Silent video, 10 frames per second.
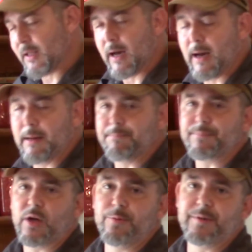
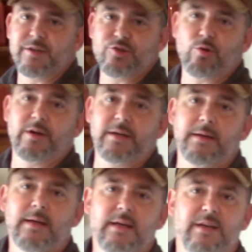I hope you enjoyed it.
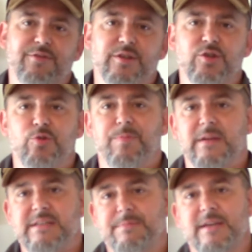If you do,
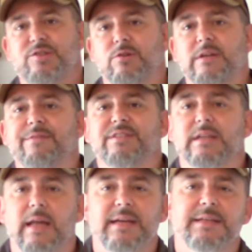please make sure and give us a
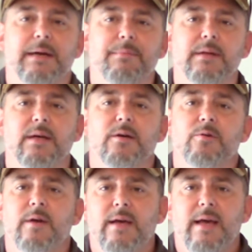like down
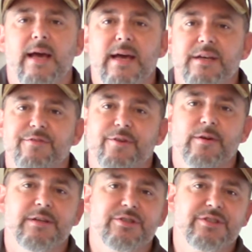below. And if you're
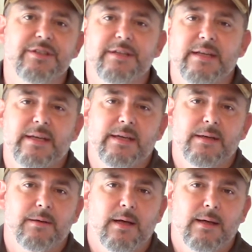interested
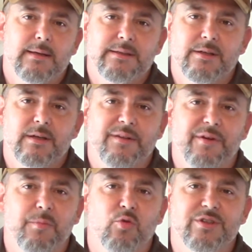in
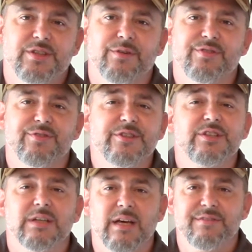living a more
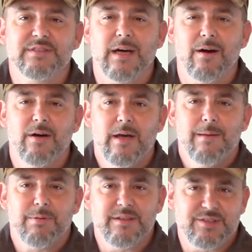self-sufficient lifestyle,
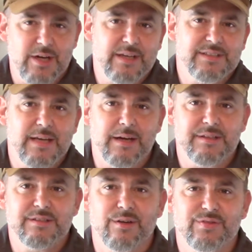please check us out at
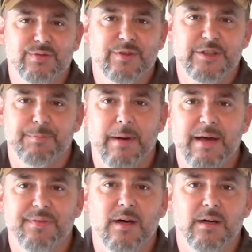
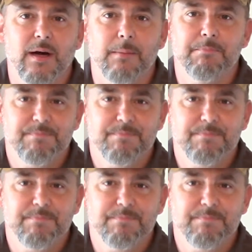selfsufficientpath.com.